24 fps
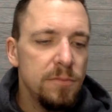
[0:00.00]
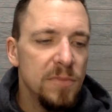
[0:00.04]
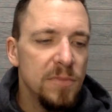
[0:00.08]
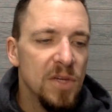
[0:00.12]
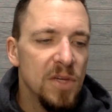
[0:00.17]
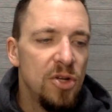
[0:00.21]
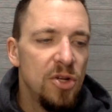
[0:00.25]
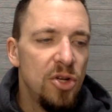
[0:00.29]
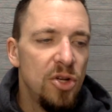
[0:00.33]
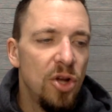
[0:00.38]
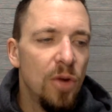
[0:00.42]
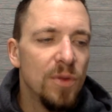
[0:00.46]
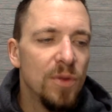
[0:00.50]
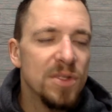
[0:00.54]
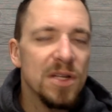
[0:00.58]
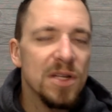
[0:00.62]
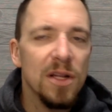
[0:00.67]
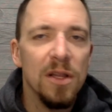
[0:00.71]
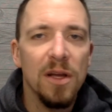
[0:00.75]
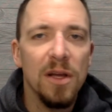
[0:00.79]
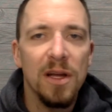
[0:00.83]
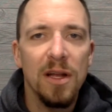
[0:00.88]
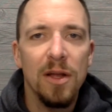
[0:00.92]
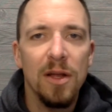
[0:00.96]
No one's going
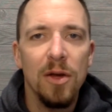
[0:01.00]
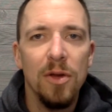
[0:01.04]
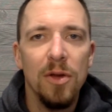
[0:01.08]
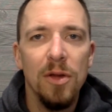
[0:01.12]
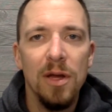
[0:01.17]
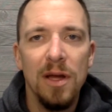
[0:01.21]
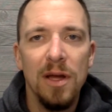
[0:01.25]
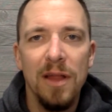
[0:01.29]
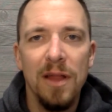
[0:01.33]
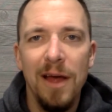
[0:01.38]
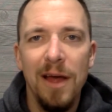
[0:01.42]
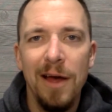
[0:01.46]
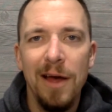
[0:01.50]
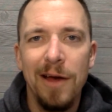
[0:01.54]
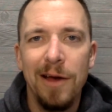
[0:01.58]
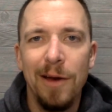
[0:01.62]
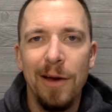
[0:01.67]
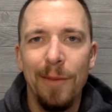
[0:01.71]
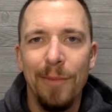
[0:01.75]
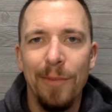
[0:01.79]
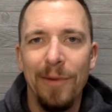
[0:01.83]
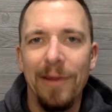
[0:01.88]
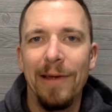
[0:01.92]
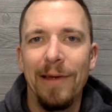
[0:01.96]
to look at it and go, look at that
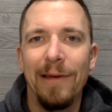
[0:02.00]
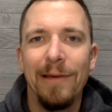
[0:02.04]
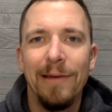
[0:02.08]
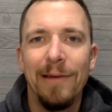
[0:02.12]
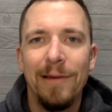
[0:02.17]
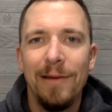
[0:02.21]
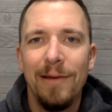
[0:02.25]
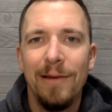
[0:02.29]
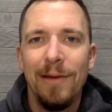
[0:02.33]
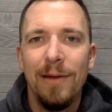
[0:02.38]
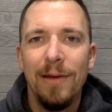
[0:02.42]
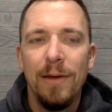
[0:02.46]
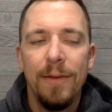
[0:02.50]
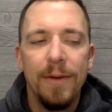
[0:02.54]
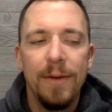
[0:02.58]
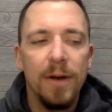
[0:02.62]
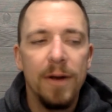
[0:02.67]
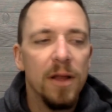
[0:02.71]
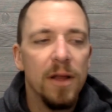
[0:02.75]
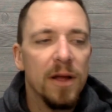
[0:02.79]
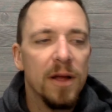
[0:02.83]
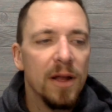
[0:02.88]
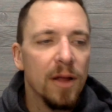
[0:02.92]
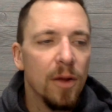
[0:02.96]
company. They're going
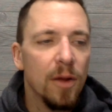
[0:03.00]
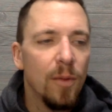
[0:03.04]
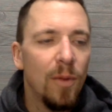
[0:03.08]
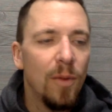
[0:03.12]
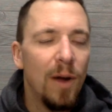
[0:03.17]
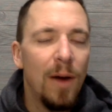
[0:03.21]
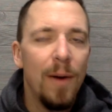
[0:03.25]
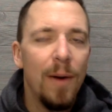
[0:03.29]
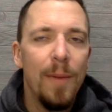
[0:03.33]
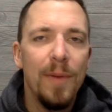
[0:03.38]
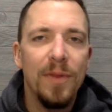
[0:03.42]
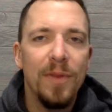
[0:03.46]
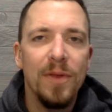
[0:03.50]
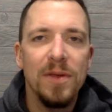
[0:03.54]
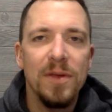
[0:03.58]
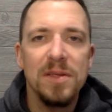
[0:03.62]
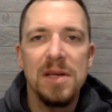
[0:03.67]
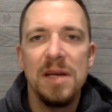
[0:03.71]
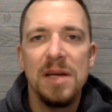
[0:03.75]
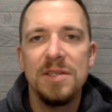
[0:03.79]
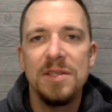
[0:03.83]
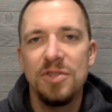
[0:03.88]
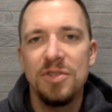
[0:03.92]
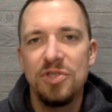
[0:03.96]
to look at it and go, wow, I bet those
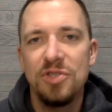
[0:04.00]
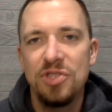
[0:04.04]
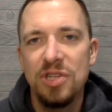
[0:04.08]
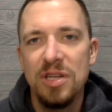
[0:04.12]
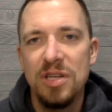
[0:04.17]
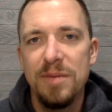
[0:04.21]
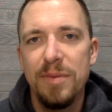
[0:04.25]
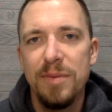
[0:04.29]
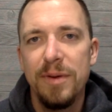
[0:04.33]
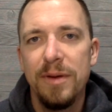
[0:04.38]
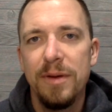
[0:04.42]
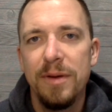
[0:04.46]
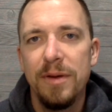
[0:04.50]
guys are cheap.